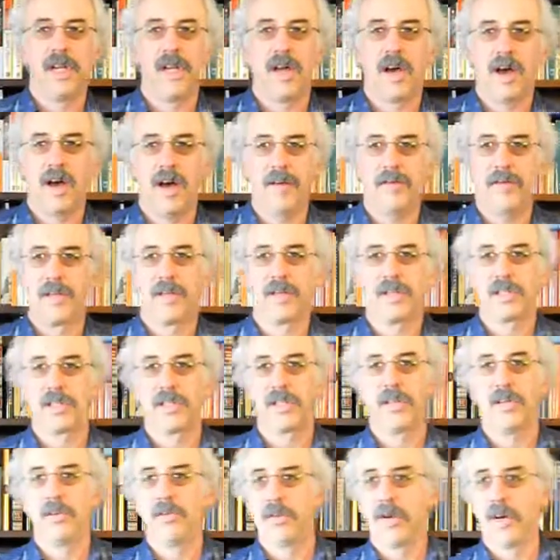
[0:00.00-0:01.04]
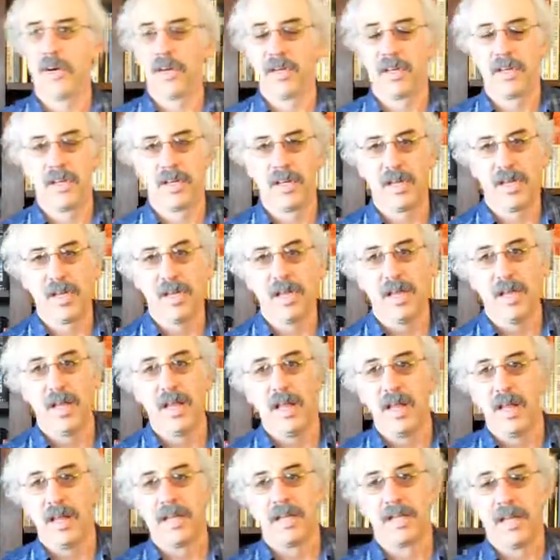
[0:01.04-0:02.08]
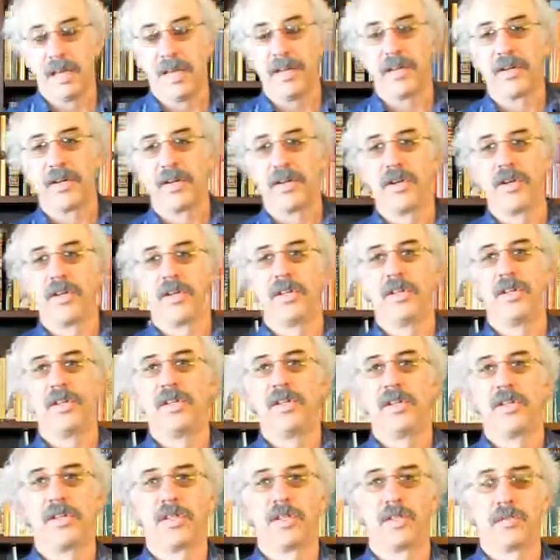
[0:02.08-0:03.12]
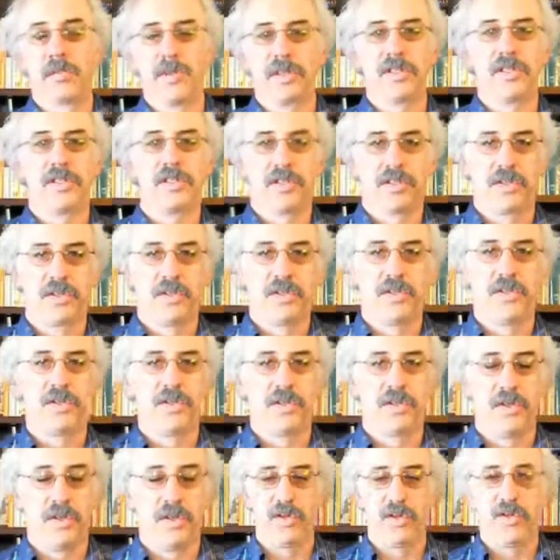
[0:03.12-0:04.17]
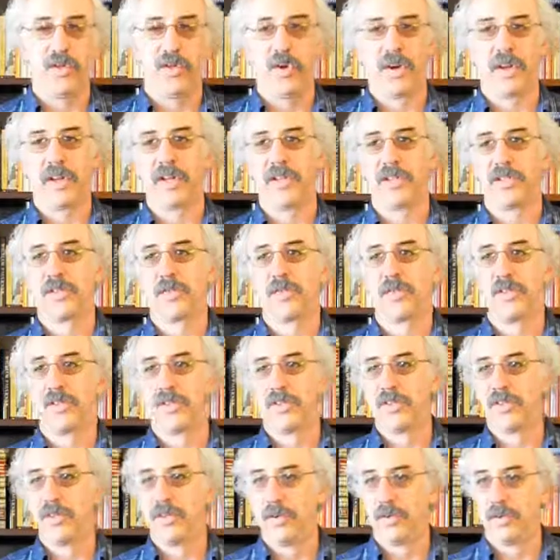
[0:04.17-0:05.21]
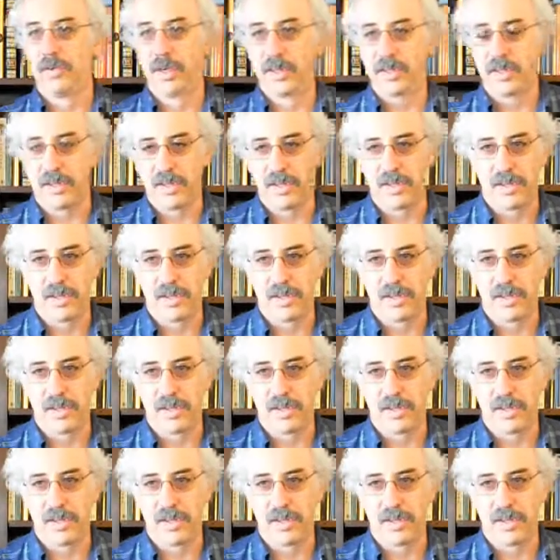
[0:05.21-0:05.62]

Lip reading: Obviously, you want to tailor your speech to audience, to what